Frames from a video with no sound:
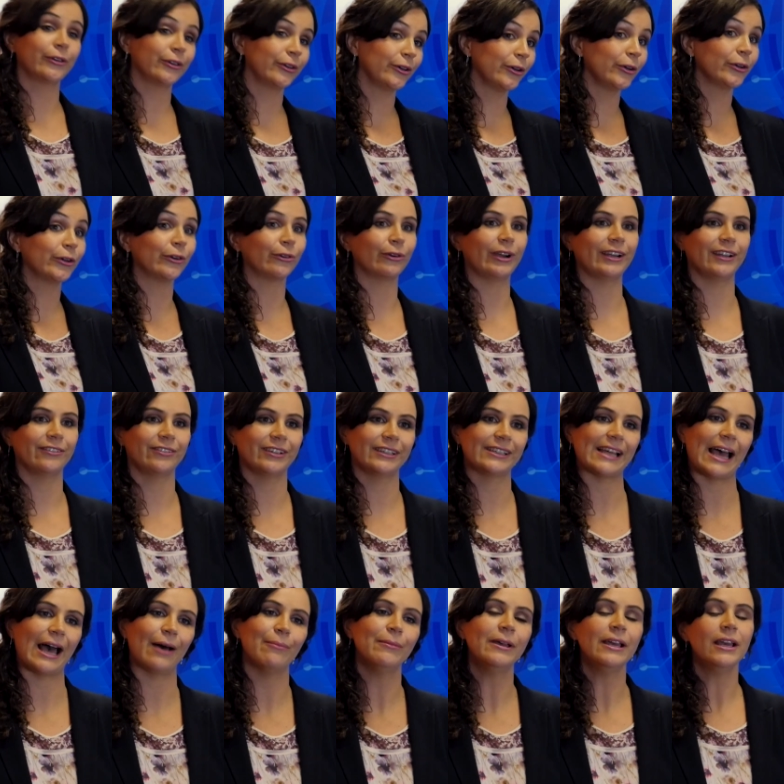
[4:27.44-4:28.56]
Google relevant
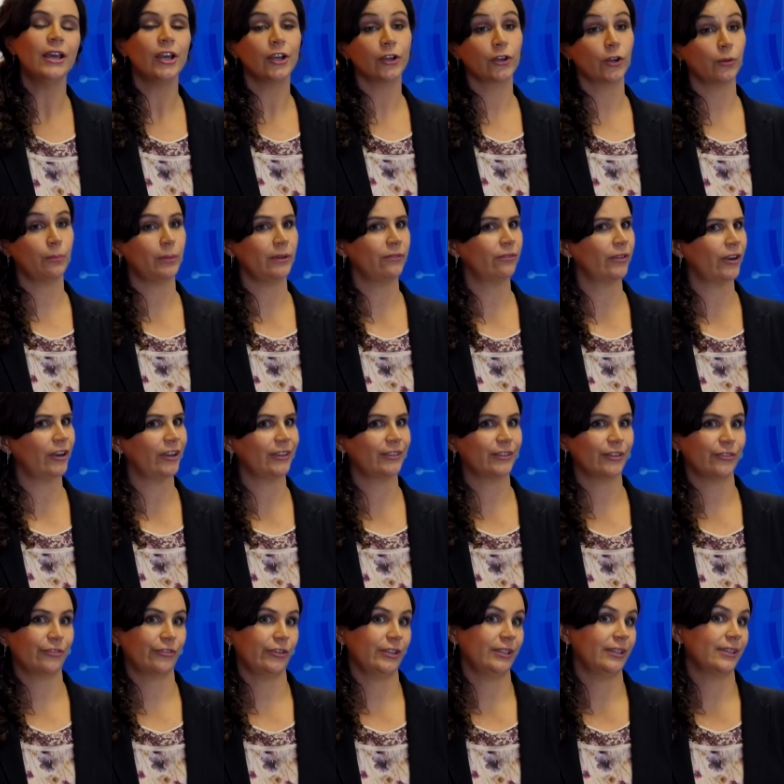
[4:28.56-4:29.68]
app, could be very
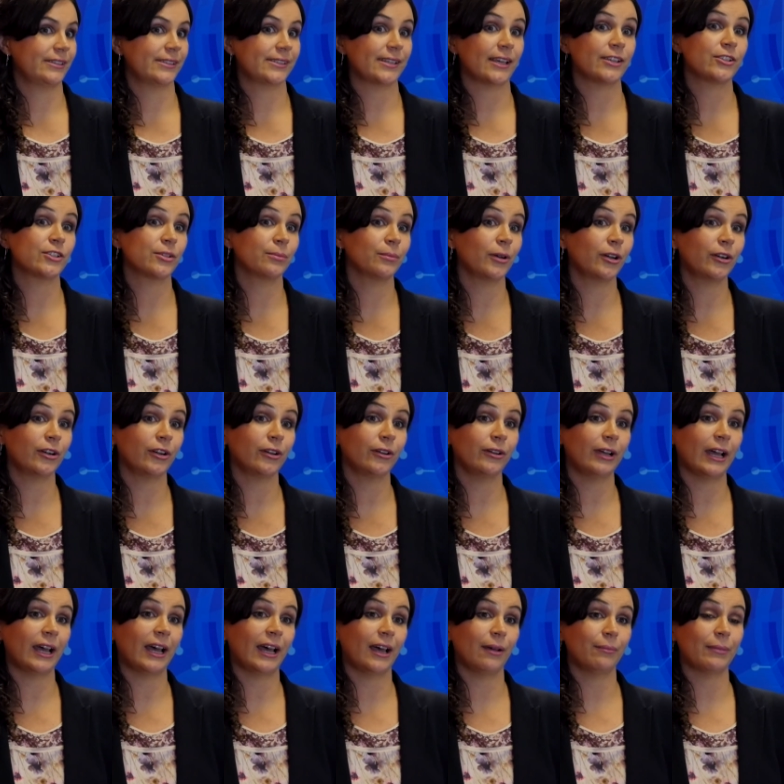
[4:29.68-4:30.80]
different, let's say, tomorrow
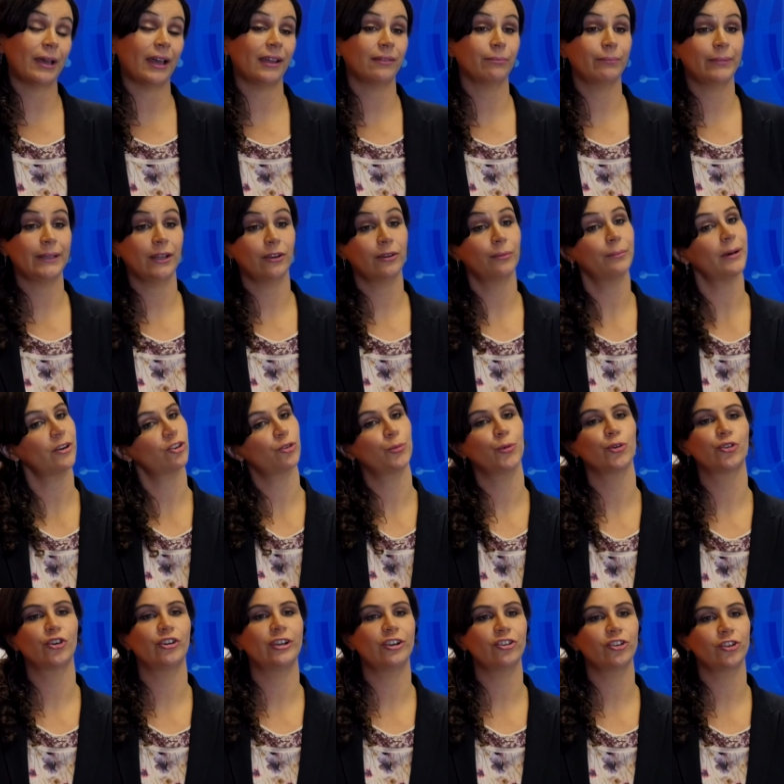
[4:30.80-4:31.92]
um, and be on a much more
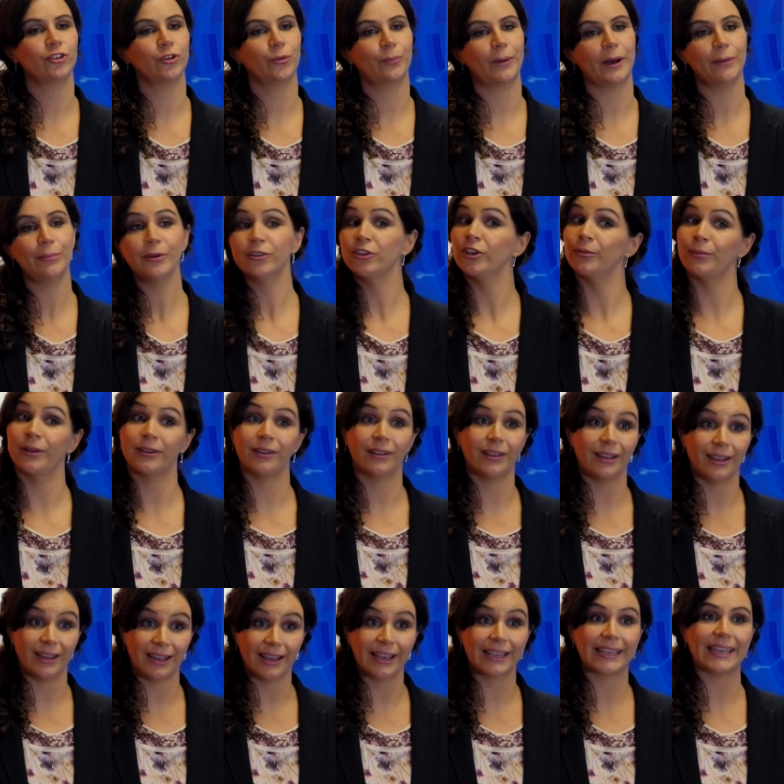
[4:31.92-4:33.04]
traditional publisher, but
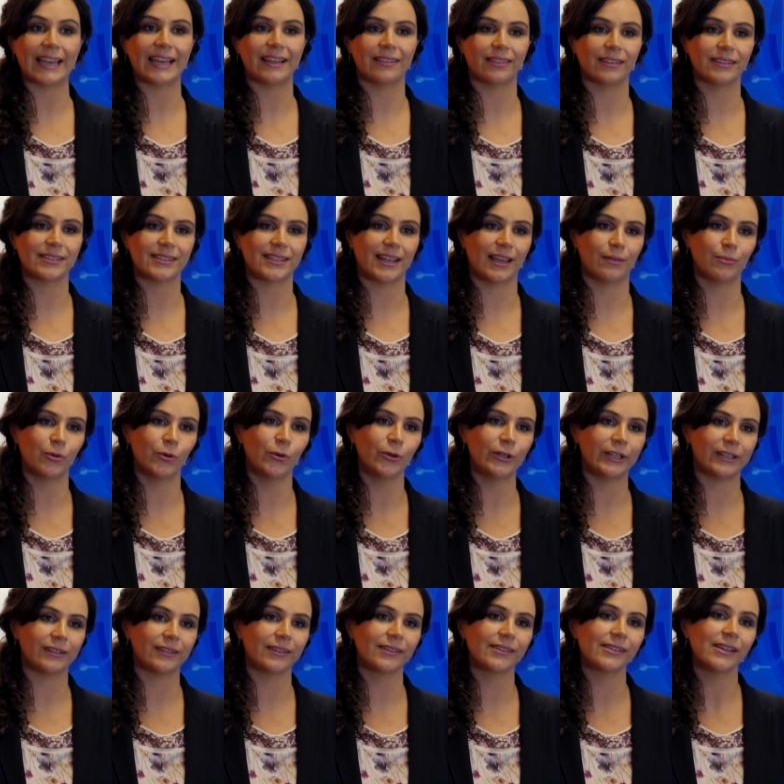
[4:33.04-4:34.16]
again, the same
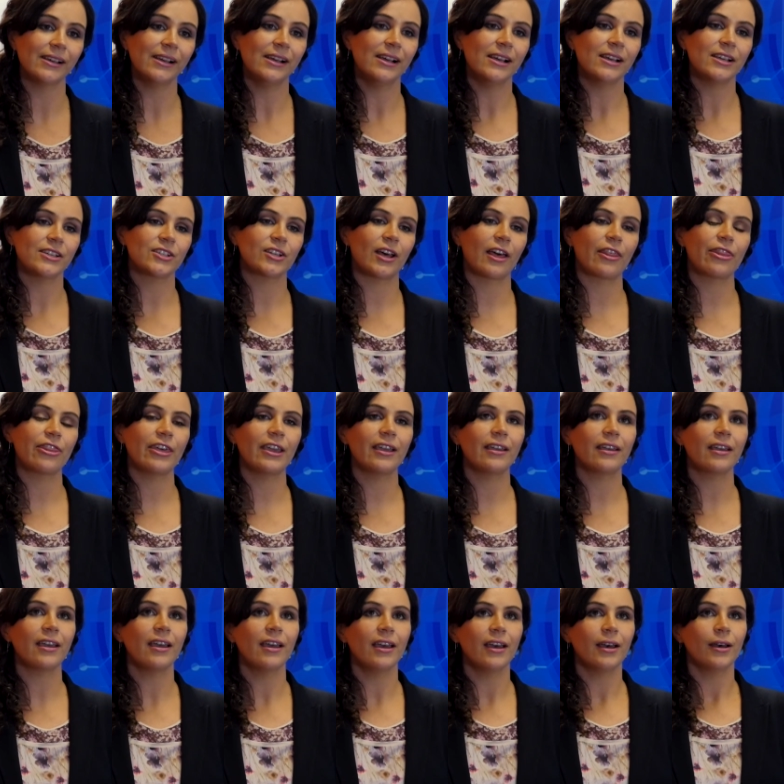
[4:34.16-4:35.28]
audience. So I
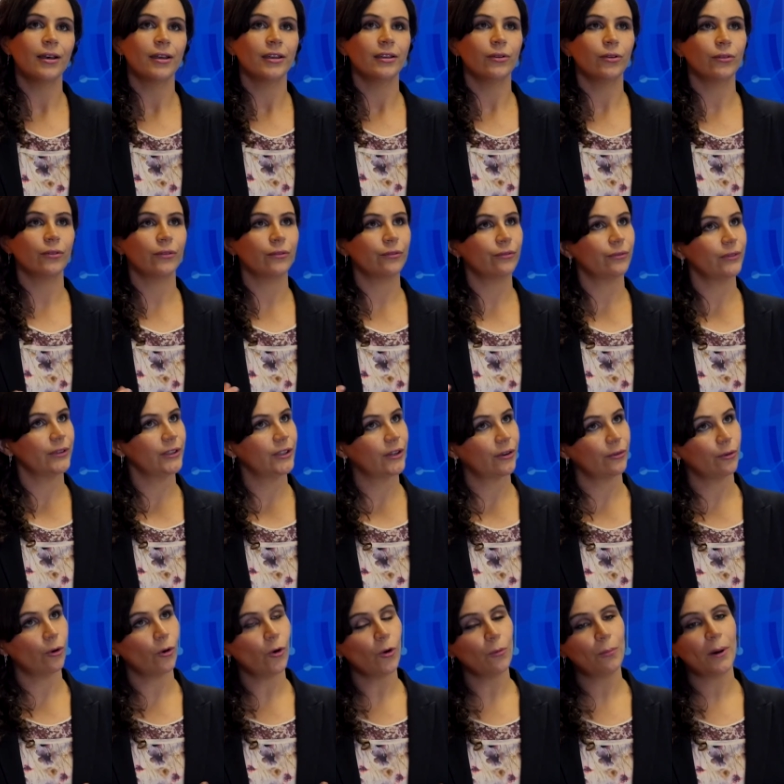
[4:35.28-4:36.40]
think you know,
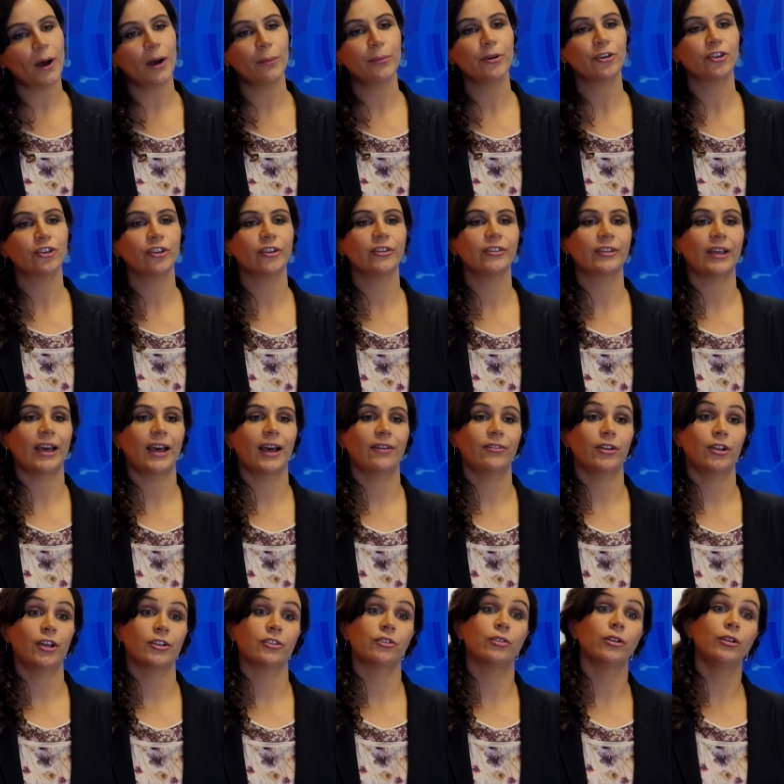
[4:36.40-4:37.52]
all publishers have a
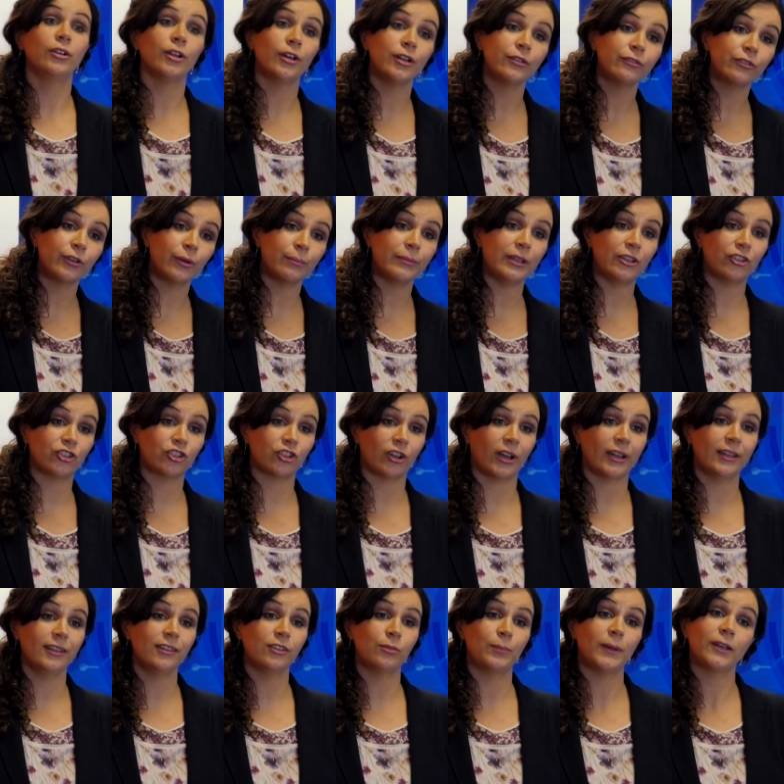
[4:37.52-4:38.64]
lot to learn from these
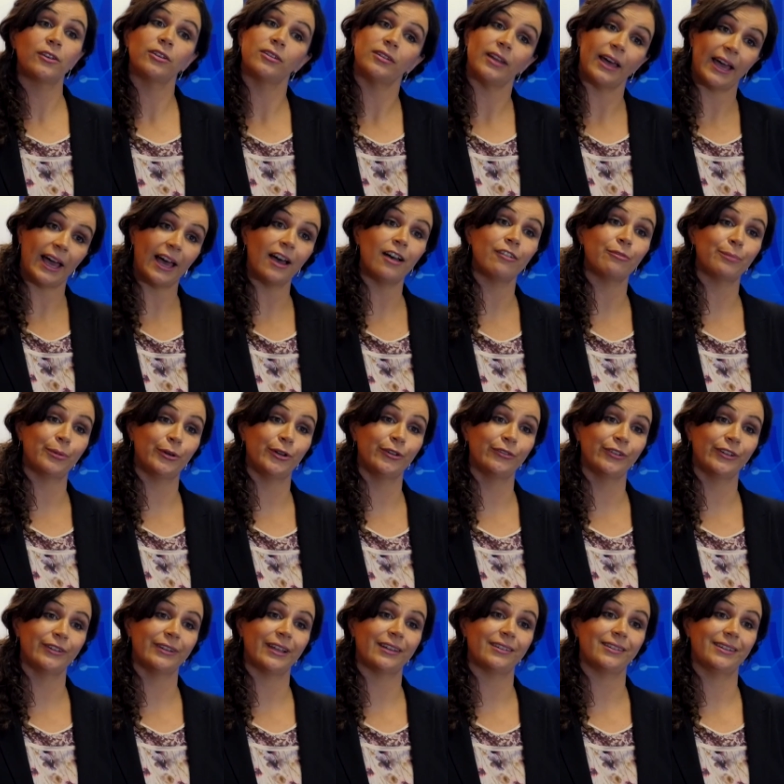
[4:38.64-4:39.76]
giants because they have
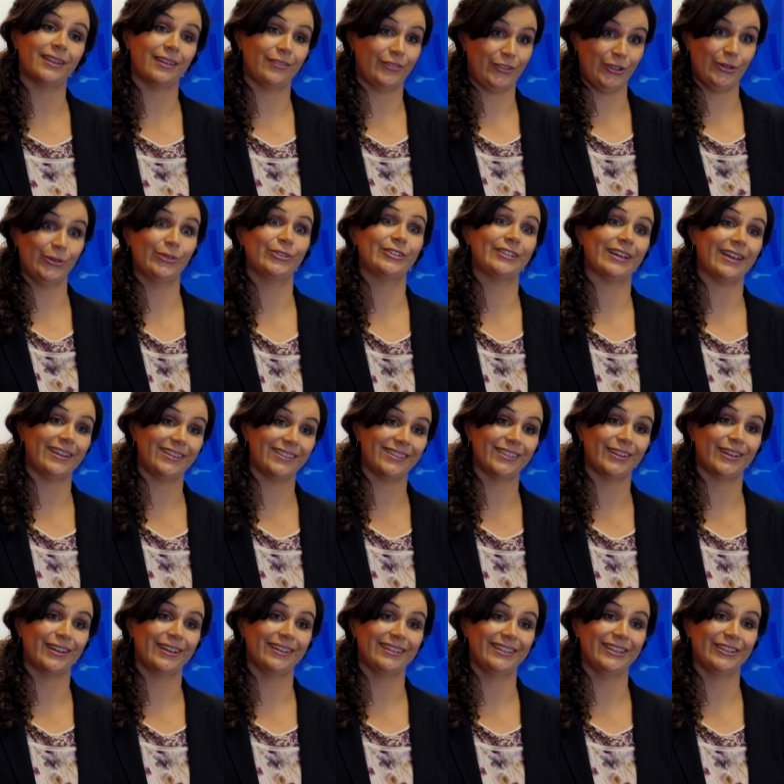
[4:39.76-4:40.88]
proven that they've used
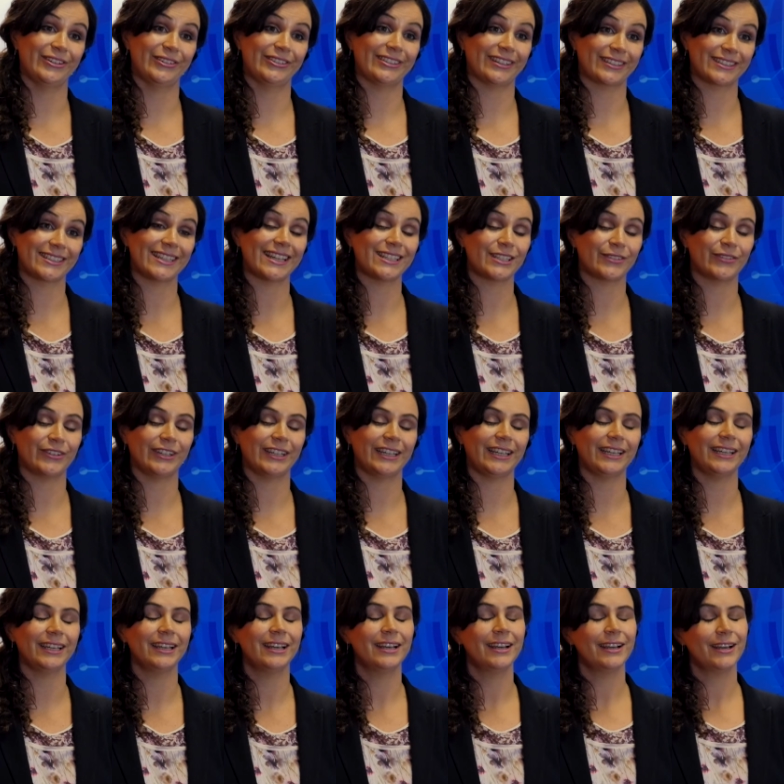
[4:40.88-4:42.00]
data, you know,
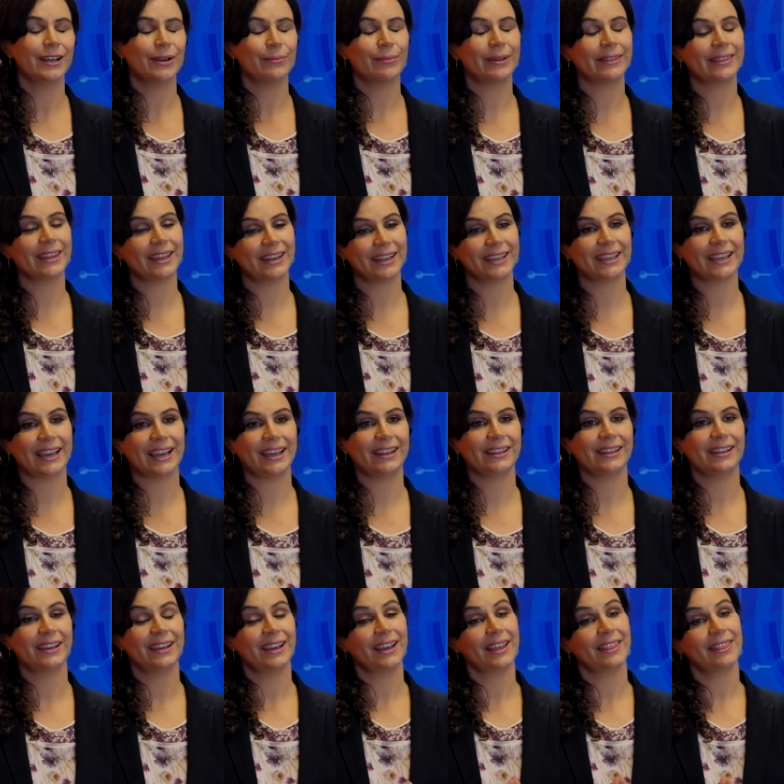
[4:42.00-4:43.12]
successfully. But then again,